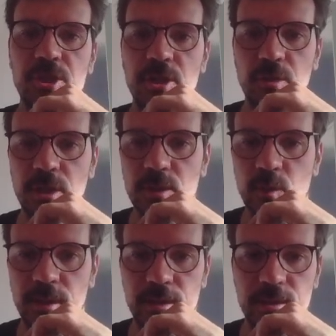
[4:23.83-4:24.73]
So this
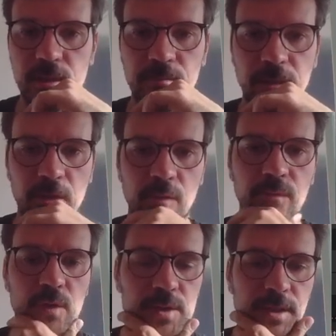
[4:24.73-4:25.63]
one is a bit
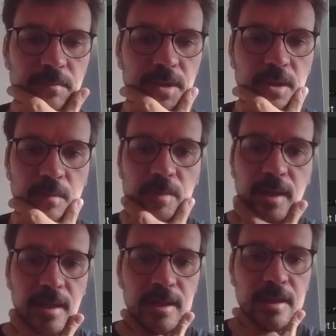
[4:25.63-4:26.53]
confusing, a bit
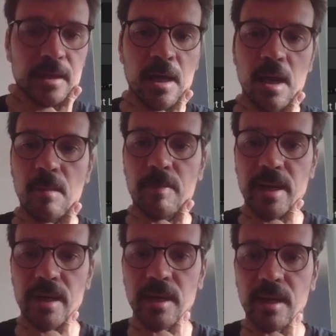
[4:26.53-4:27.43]
complicated, but
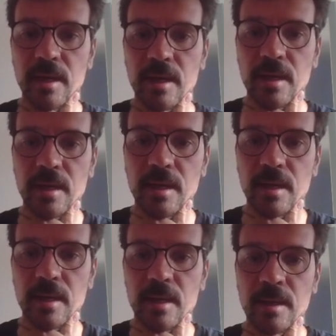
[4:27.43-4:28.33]

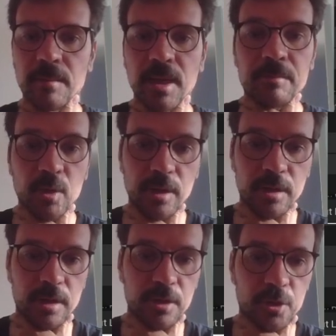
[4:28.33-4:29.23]
I put it
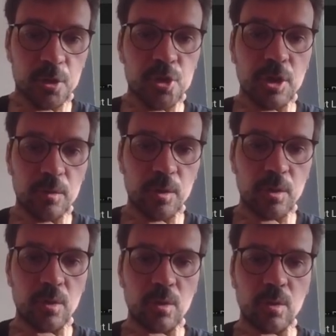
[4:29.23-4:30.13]
here to show
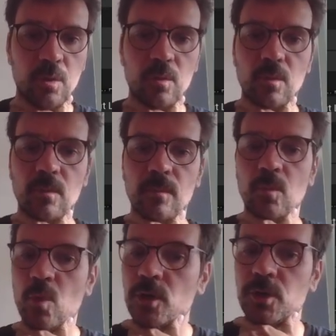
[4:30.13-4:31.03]
you
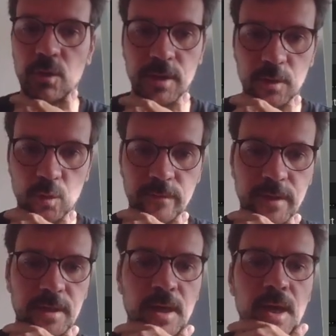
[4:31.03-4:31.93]
what you can do with
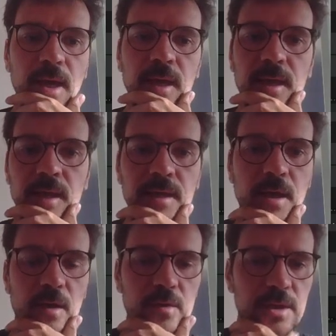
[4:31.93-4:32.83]
it. It
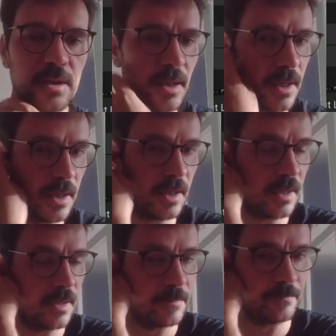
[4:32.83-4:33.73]
goes,
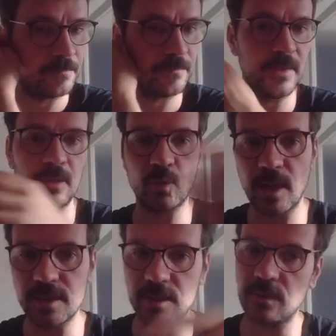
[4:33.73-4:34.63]
it
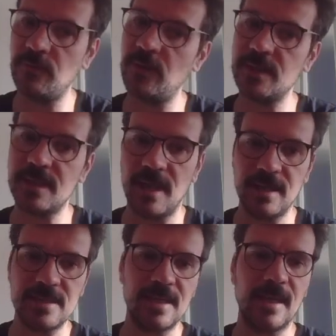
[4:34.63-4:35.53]
writes first
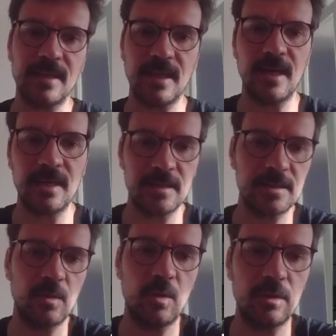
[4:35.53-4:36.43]
line, second line, and
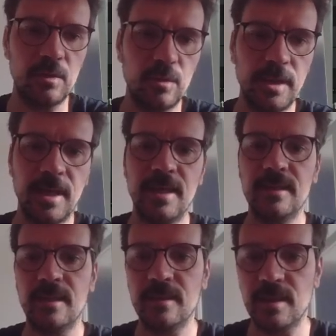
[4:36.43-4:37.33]
so on to the end,
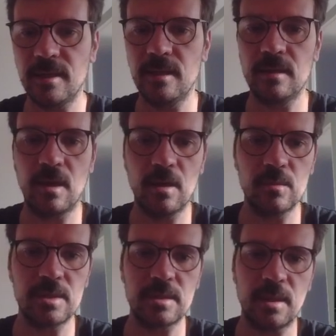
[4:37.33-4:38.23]
and then it
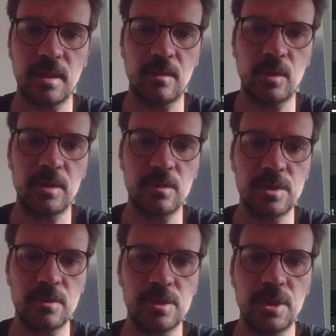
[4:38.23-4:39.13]
goes, returns
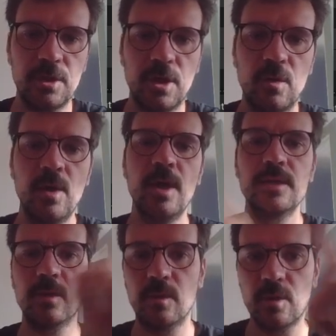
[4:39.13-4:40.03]
to 0.
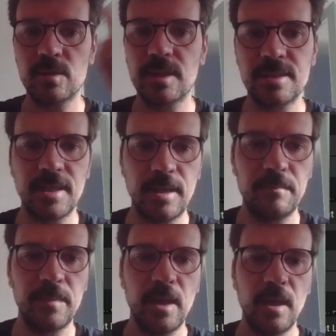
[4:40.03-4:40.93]
So it goes the
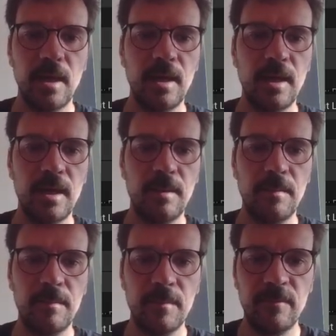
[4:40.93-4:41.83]
same
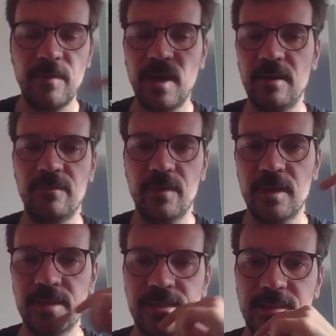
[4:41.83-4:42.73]
5
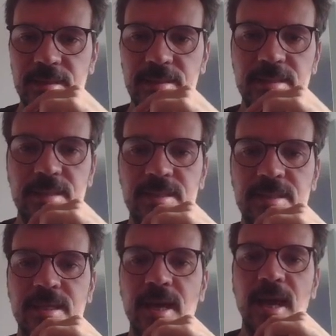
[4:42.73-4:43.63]

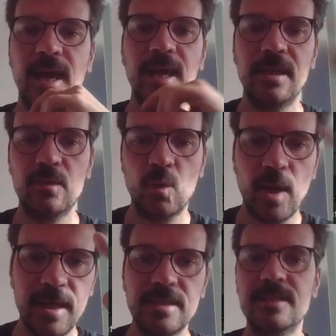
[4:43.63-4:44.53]
sentences, and it
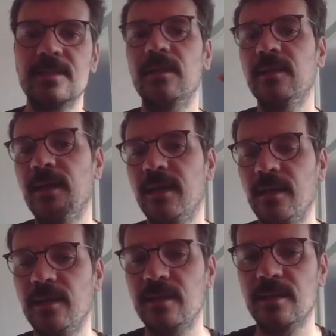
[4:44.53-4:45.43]
writes, then
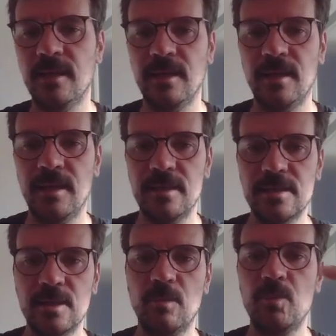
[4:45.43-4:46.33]
it
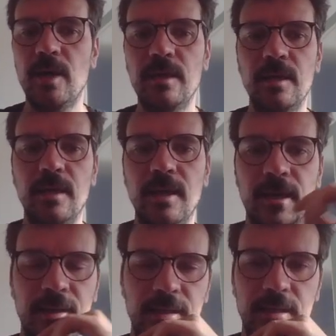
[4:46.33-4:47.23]
stop writing,
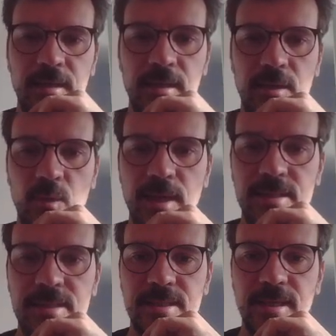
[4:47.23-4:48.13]
and it
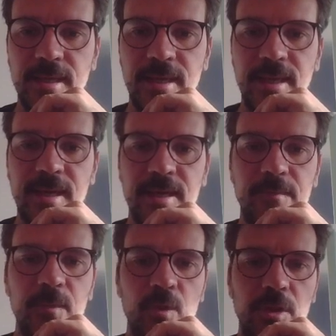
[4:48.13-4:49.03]
writes again.
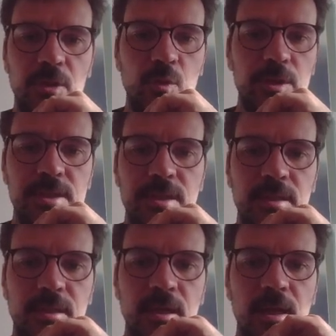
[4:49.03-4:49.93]
You need to
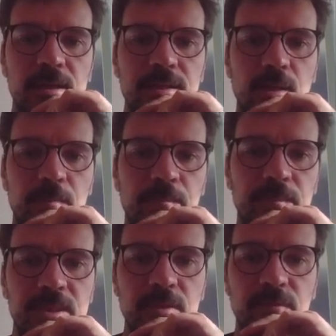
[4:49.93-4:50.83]
reset some
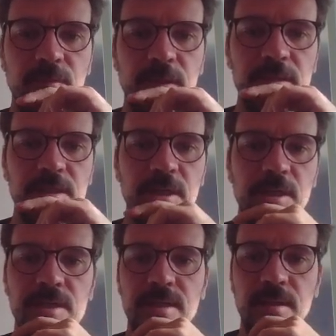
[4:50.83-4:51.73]
things
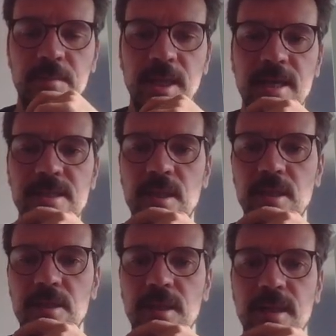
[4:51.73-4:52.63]
here, set up text,
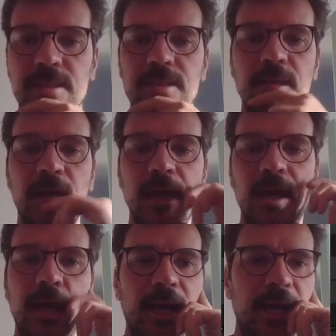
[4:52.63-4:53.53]
clear text,
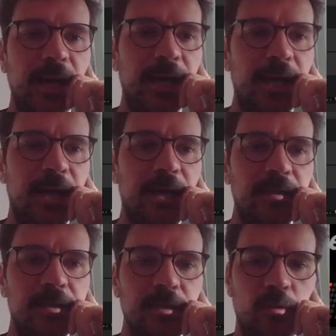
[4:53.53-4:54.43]
and
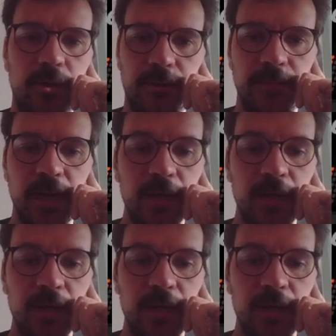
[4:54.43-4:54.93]
so on.